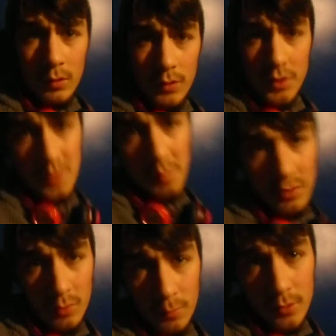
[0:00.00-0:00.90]
This is my
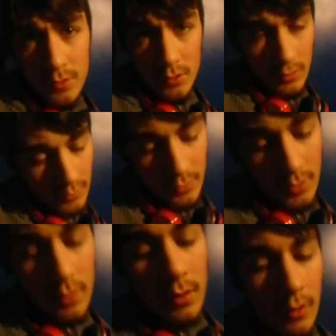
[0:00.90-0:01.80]
girlfriend's, I said.